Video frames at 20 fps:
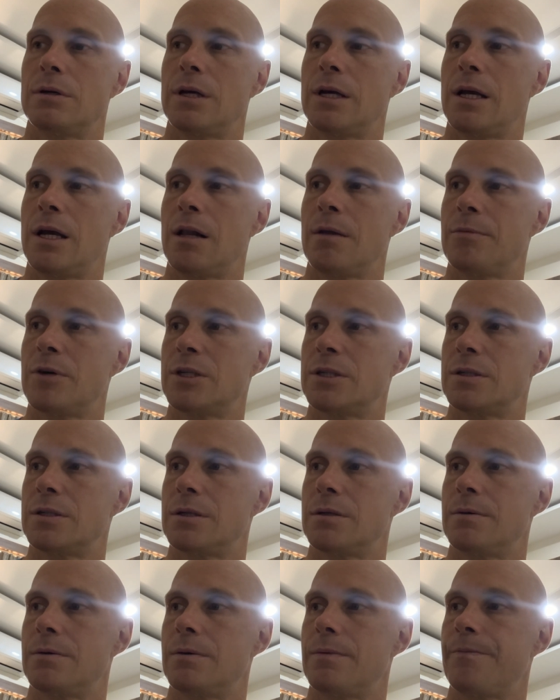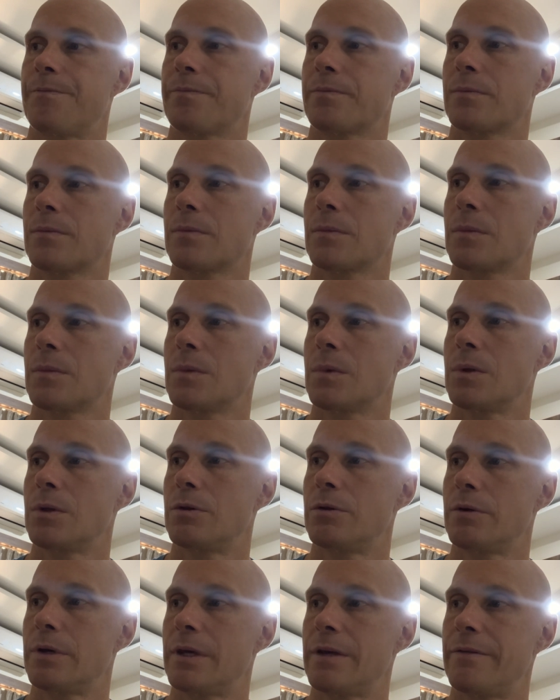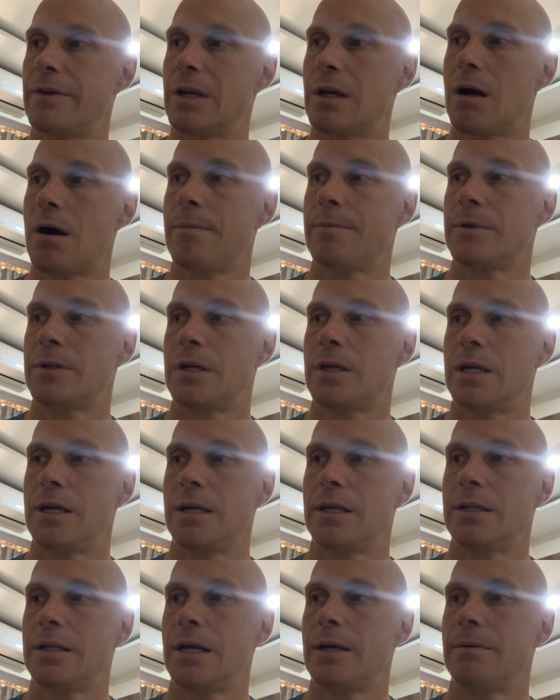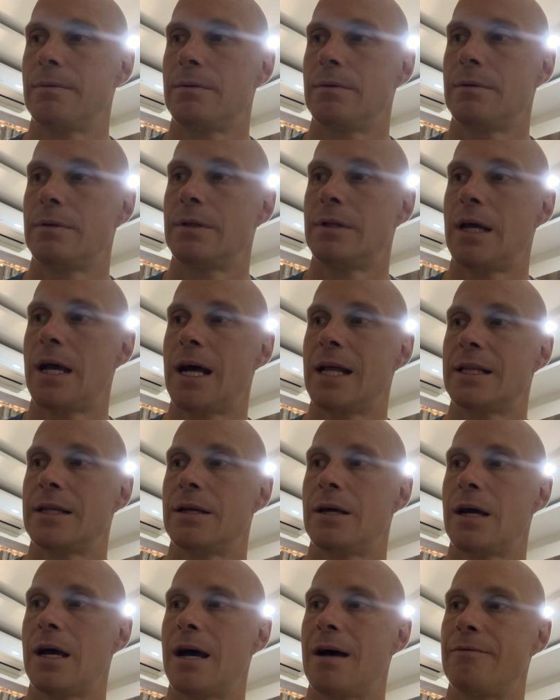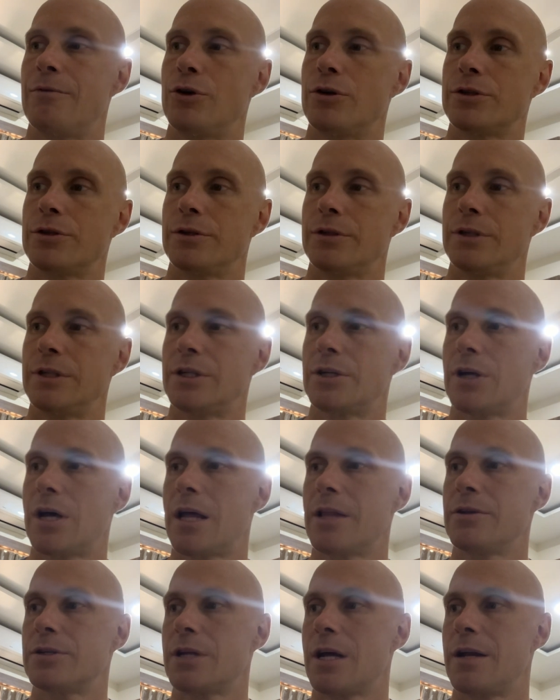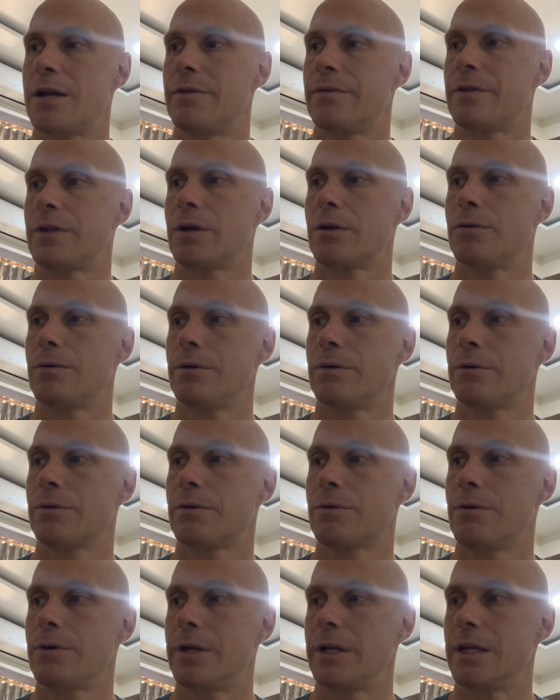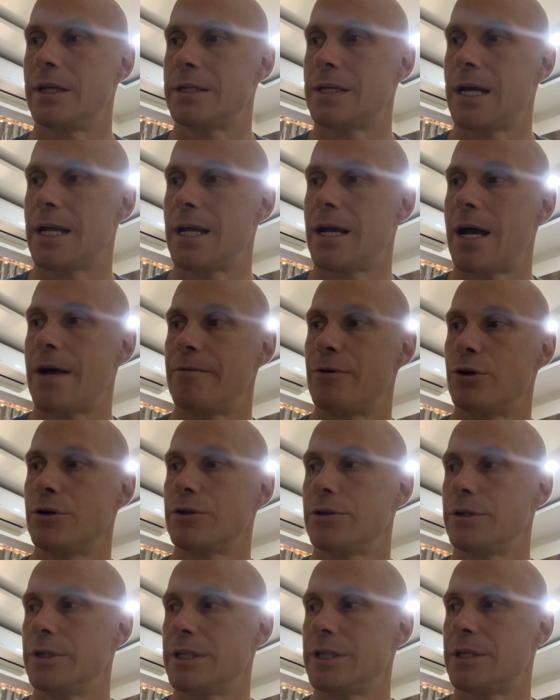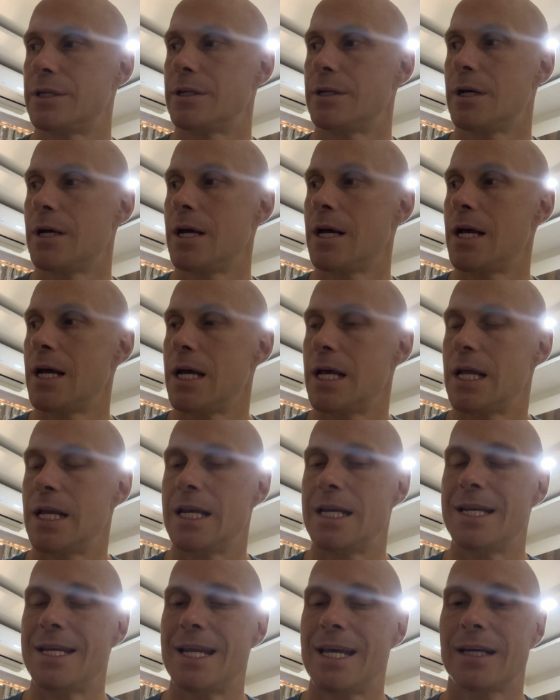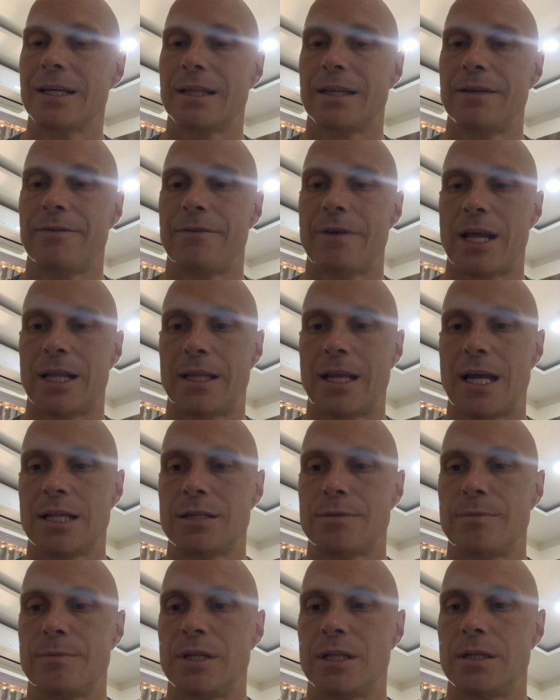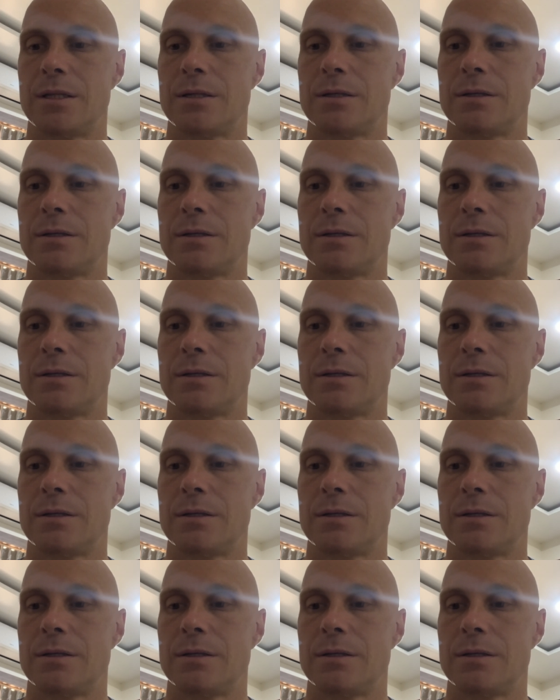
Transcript: help us to giving up. The aversion is the other side of the coin. It's aversion is negative attachment.